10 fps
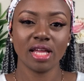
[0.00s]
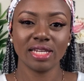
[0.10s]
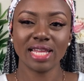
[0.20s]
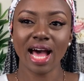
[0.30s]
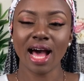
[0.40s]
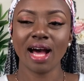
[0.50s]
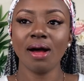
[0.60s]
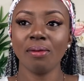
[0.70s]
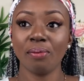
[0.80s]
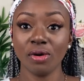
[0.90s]
that are
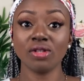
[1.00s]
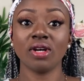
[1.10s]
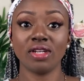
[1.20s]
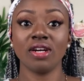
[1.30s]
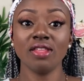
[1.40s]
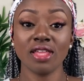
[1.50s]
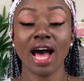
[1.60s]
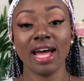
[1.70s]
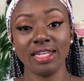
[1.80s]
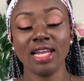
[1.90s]
both on earth
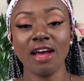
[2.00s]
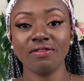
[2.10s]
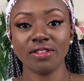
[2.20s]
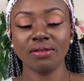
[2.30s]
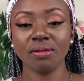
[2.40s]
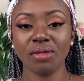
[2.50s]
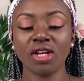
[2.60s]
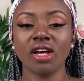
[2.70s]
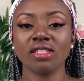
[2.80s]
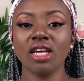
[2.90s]
and in heaven.
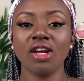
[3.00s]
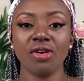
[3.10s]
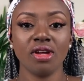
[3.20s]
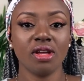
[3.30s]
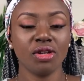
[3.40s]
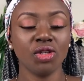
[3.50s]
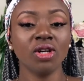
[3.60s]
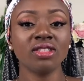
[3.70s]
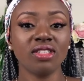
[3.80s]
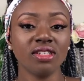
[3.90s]
Because
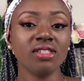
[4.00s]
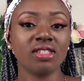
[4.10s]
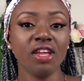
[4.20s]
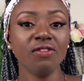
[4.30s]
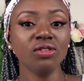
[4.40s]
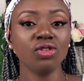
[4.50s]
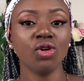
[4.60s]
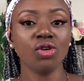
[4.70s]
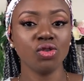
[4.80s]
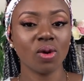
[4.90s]
note this, even
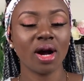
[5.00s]
though you